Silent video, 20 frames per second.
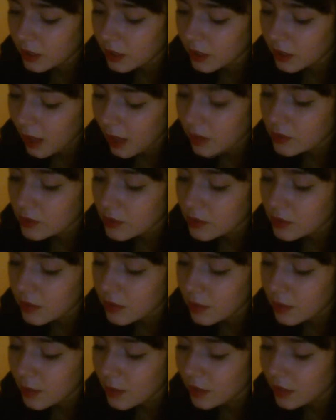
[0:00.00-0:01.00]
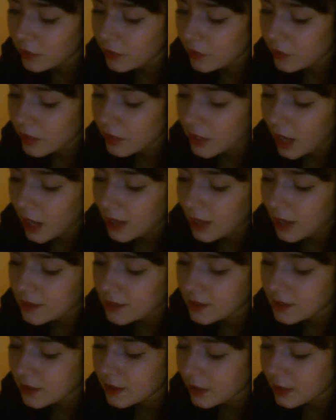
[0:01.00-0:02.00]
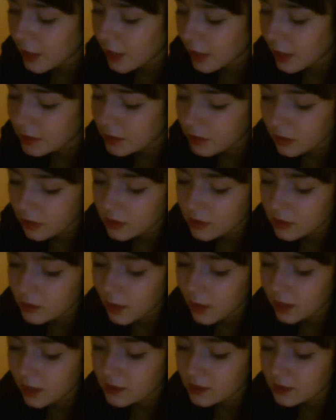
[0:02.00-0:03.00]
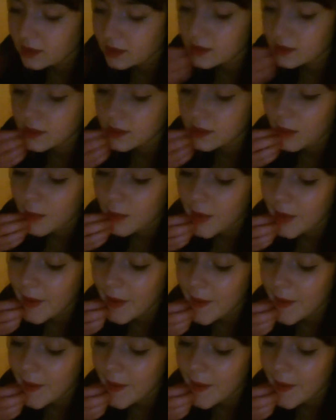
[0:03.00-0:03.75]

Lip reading: count on a bed for the night in the castle as well as his supper.